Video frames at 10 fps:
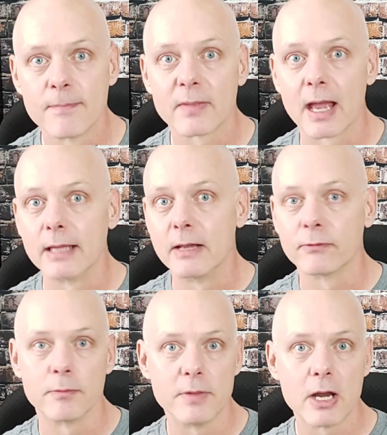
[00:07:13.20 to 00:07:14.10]
And then
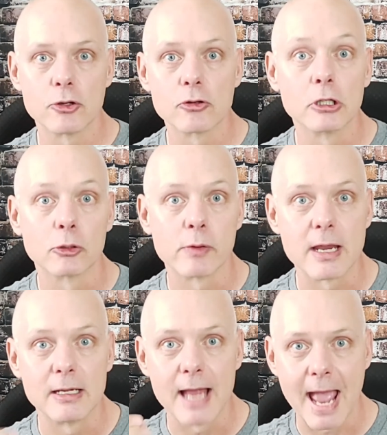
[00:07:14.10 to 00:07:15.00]
from there, you can create
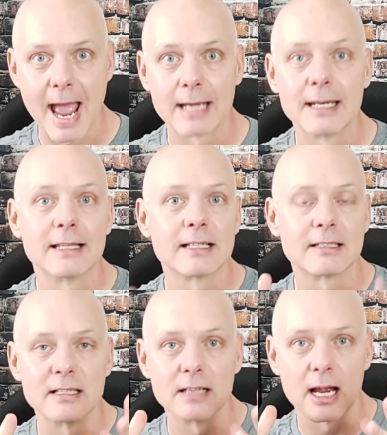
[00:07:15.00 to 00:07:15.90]
an ad that's
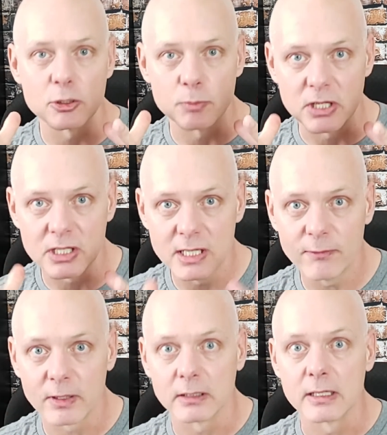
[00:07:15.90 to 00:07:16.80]
designed
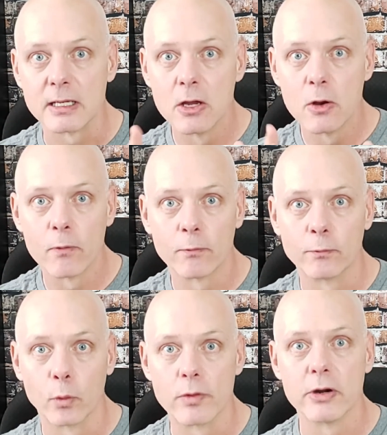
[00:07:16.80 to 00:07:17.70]
specifically
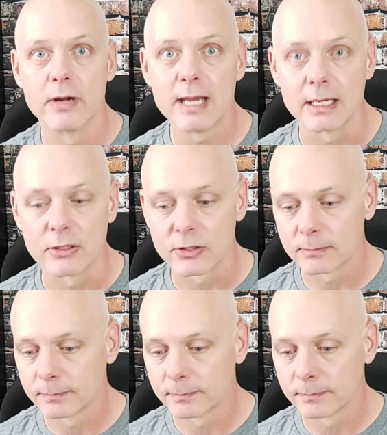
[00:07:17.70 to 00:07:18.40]
for their needs.